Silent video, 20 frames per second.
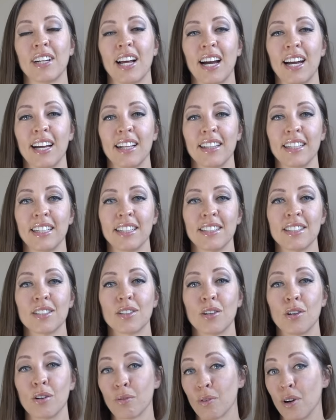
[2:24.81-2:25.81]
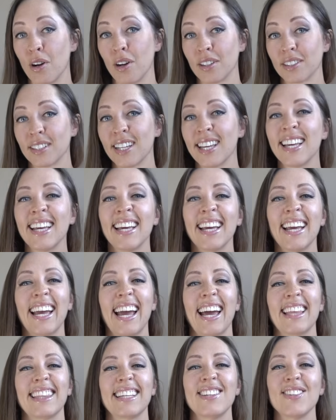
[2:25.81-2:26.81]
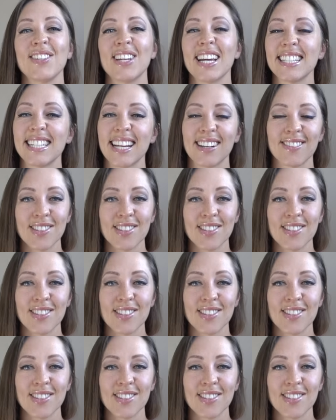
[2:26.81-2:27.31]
island, Koh Rong. And then you get down